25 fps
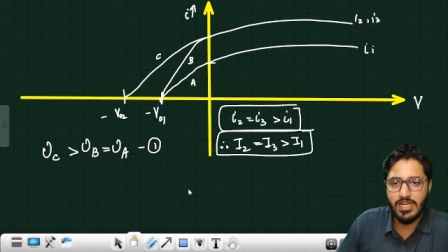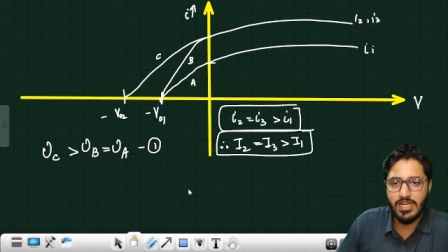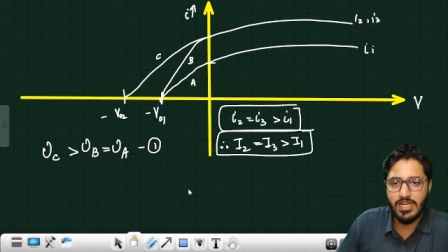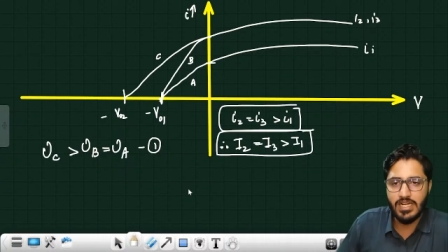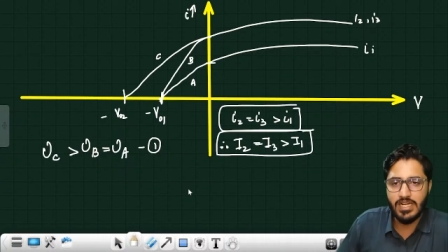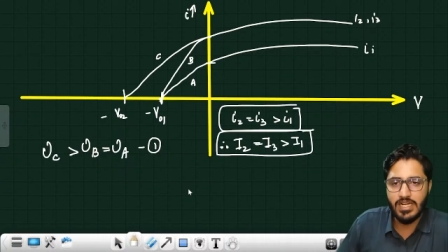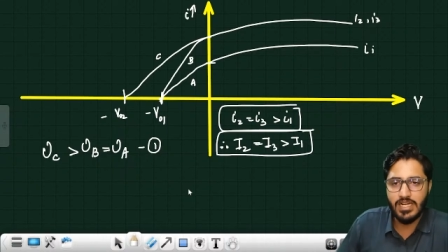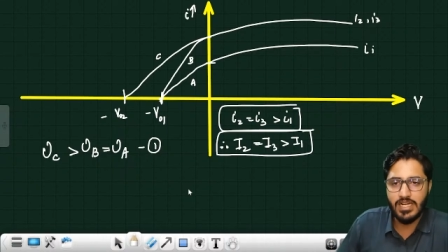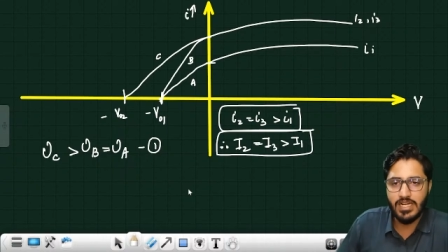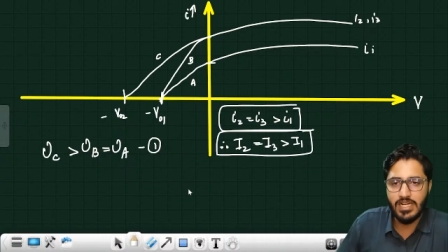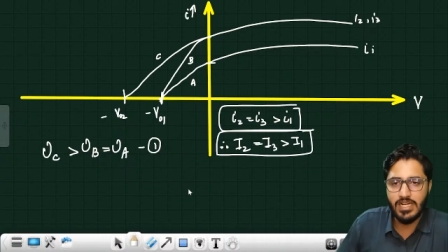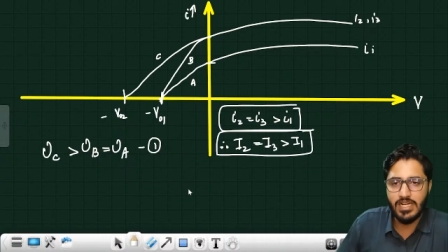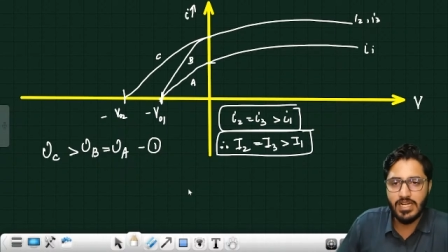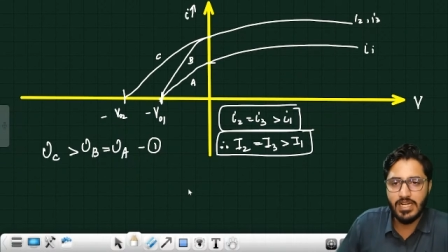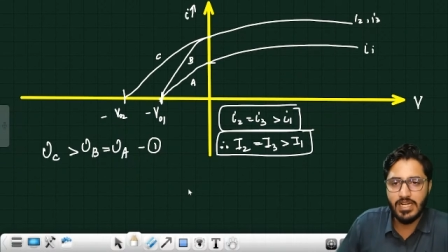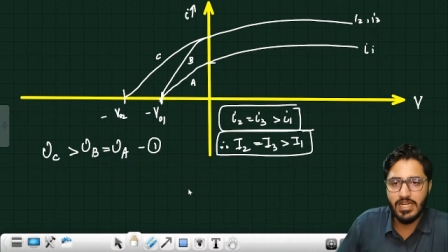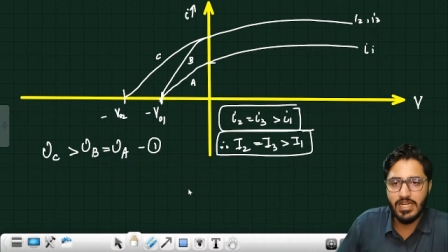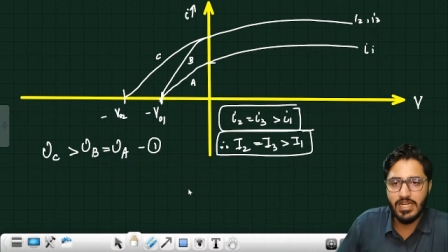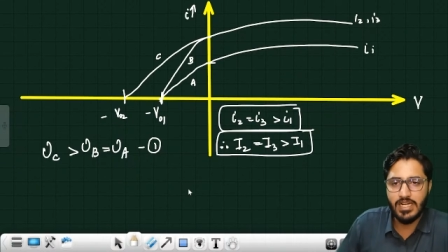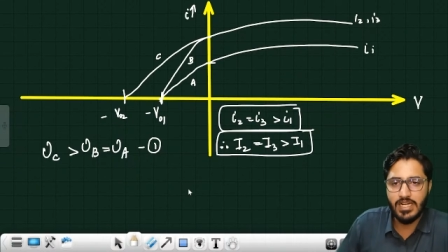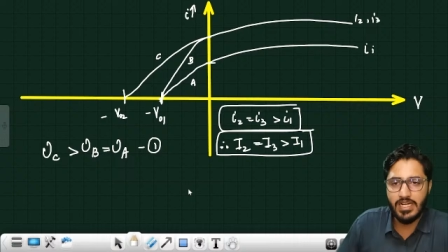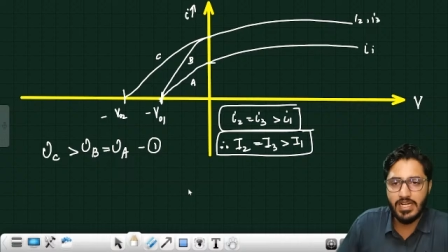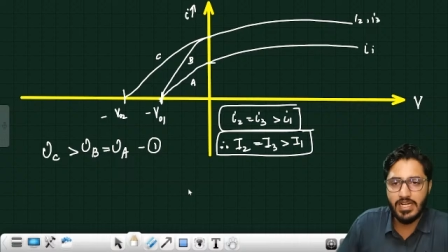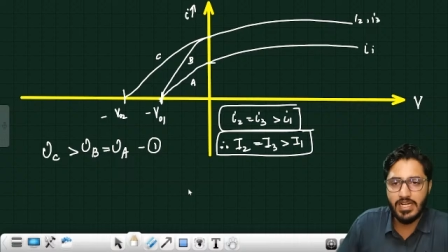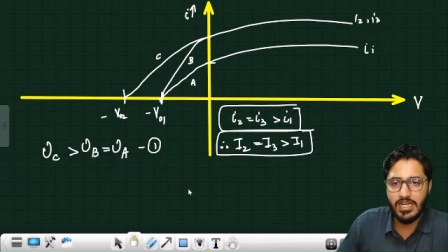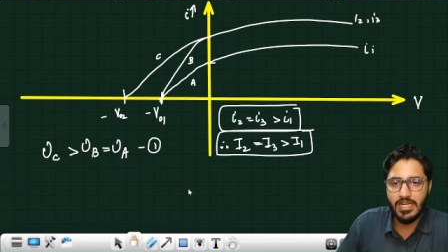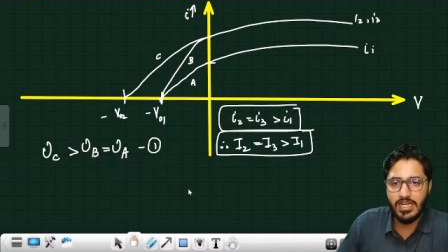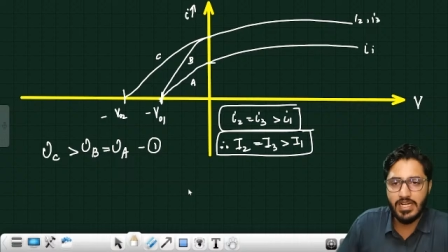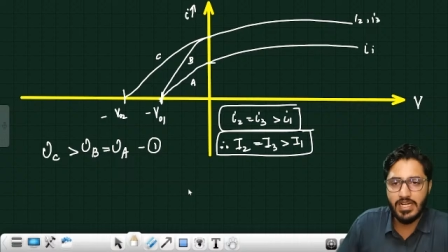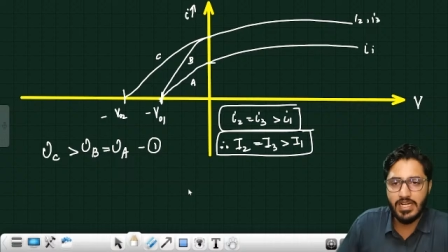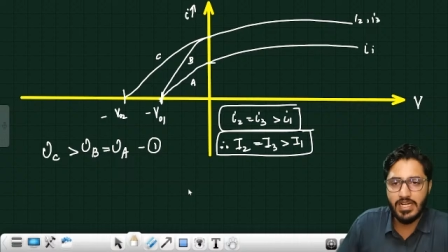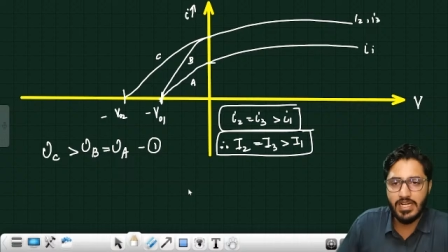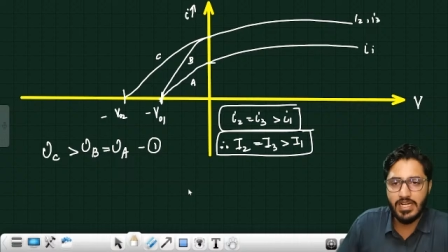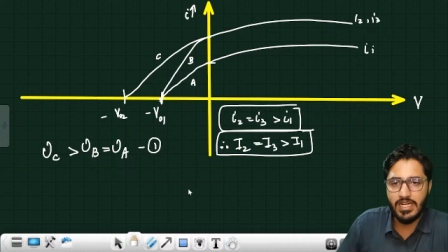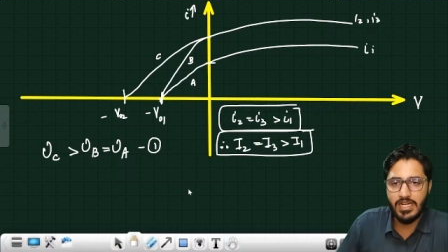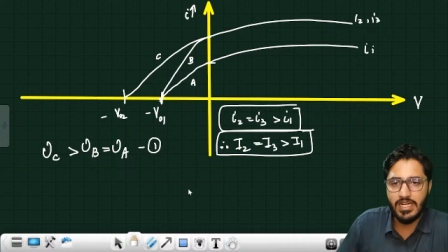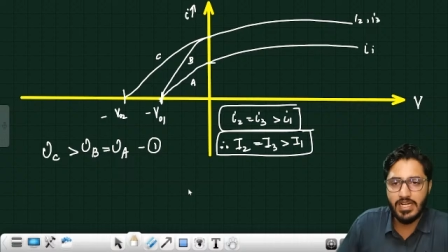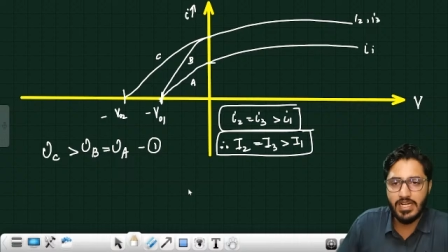to this particular point,
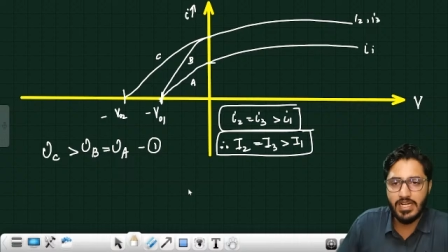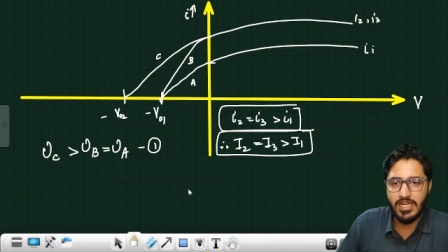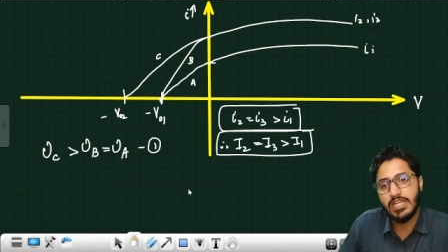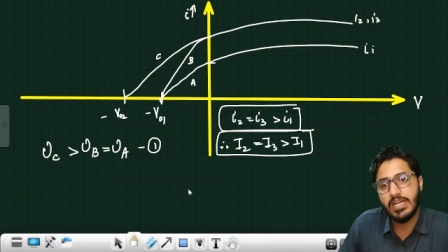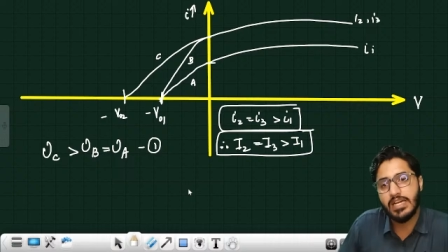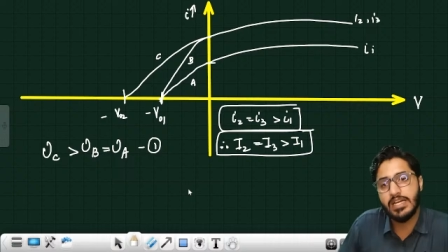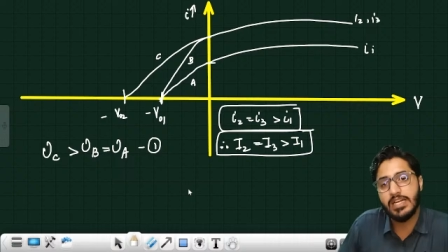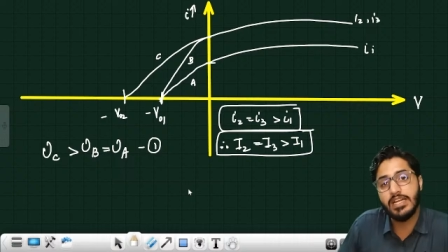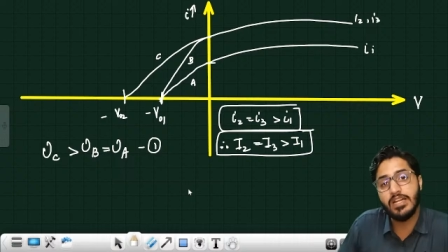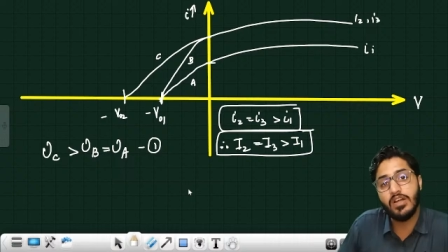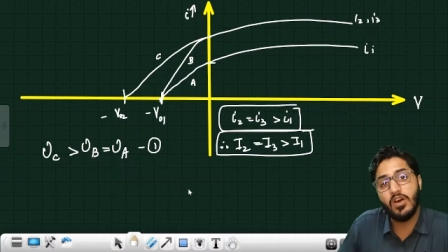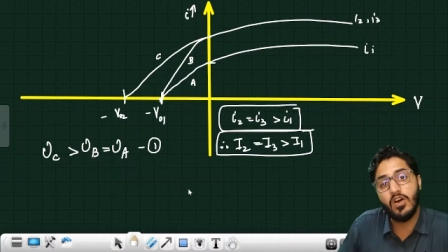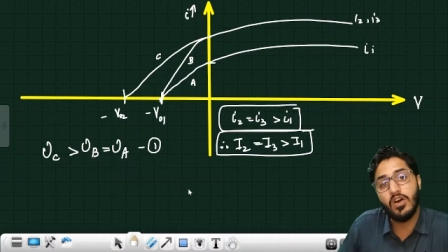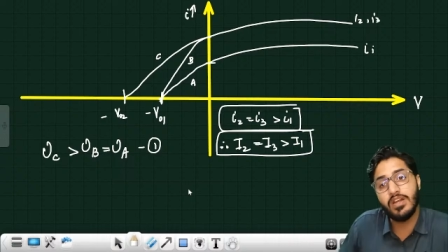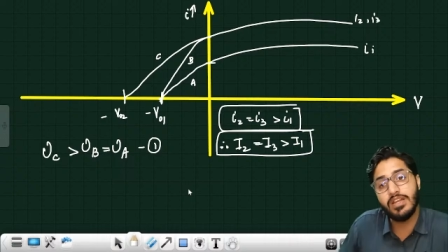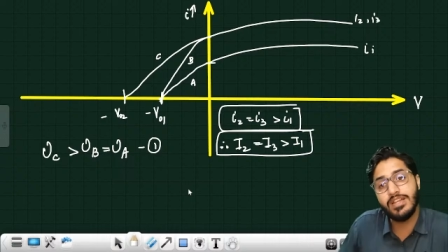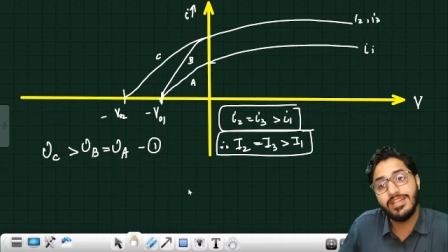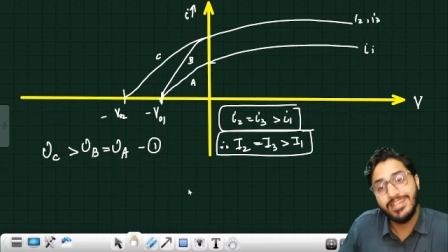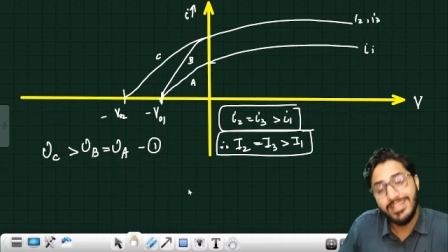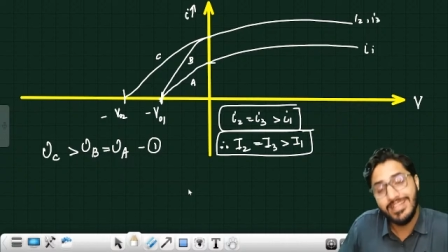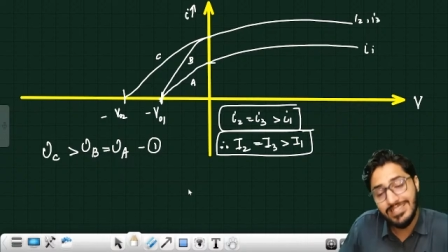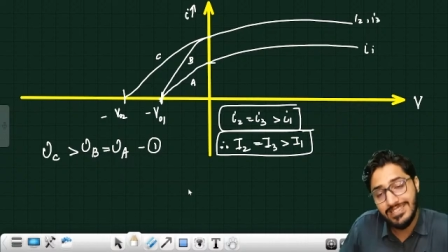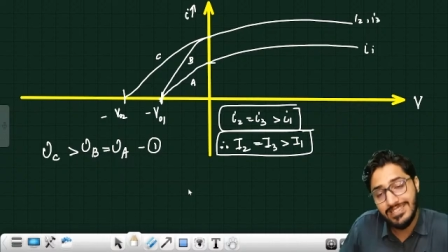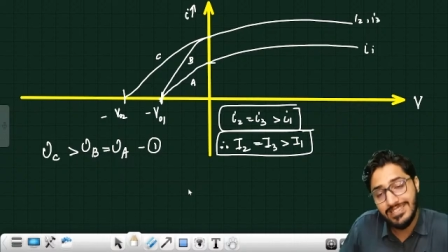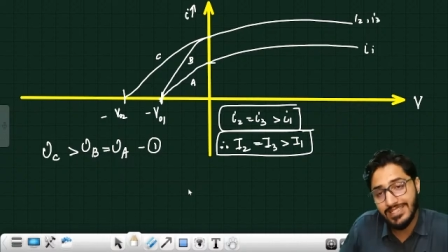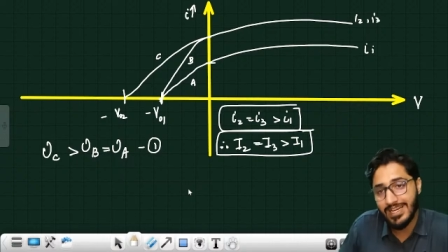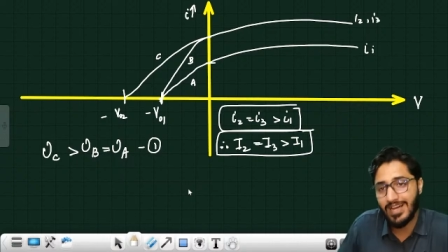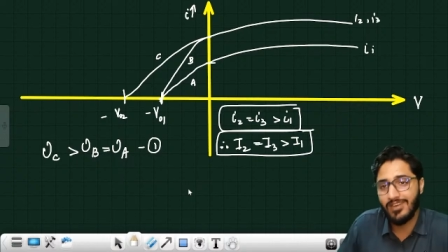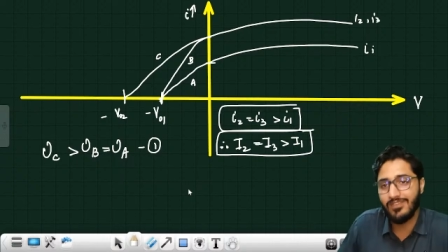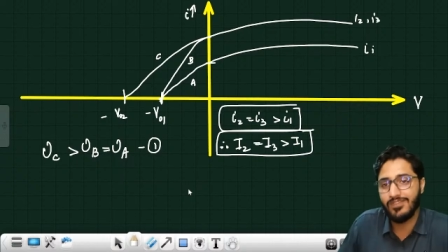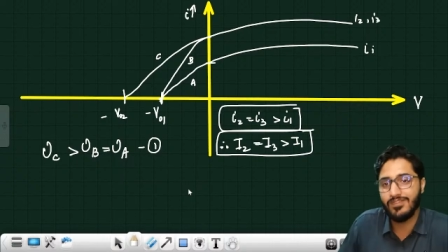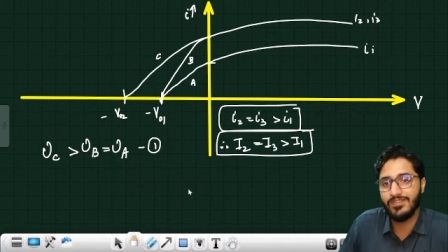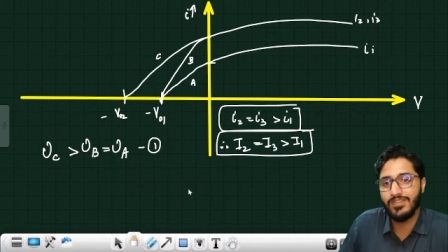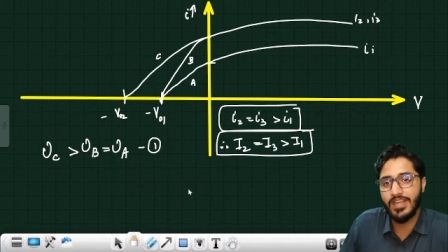we studied only this graph.